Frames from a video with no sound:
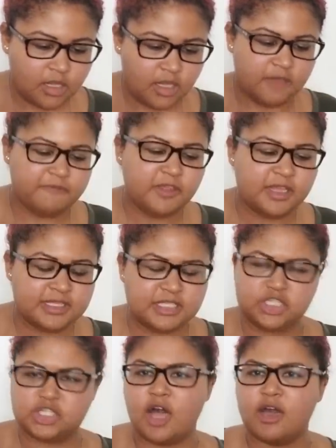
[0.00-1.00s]
I feel like it's a
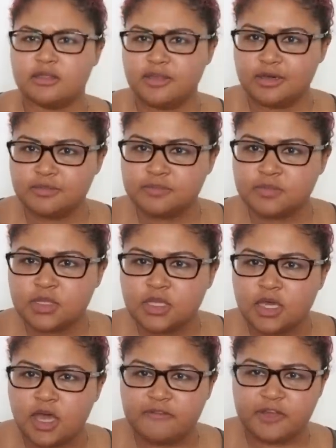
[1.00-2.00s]
shock, though.
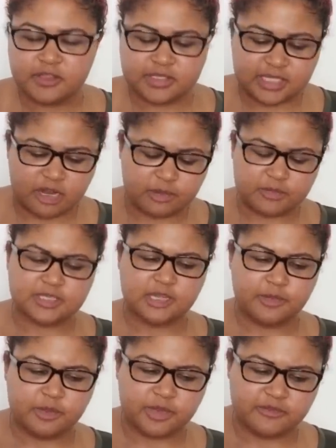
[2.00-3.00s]
I feel like this tower moment's going
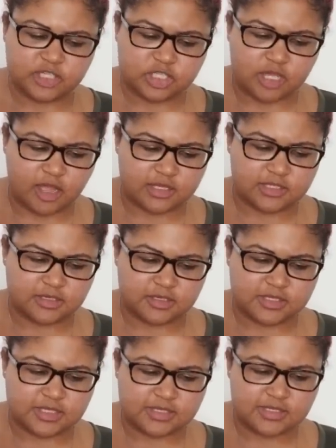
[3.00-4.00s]
to be a bit of a shock to your
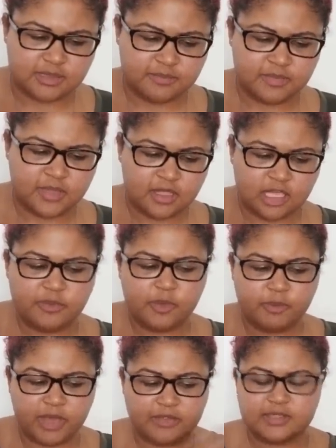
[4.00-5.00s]
system. Keep in
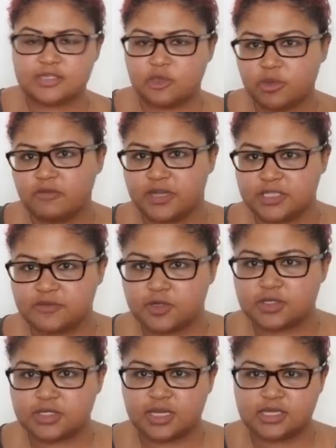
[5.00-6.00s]
mind, this could be vice
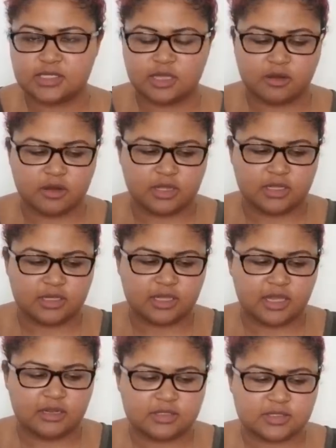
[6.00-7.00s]
versa, as I already
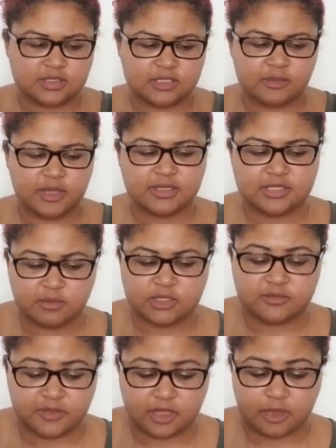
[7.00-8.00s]
indicated. So this could be how
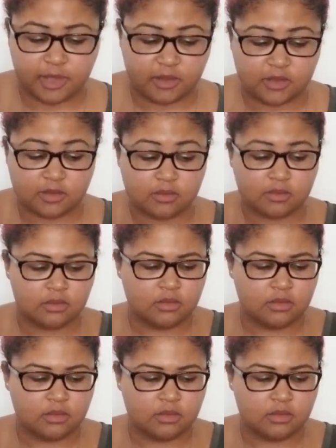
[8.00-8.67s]
someone's feeling about you.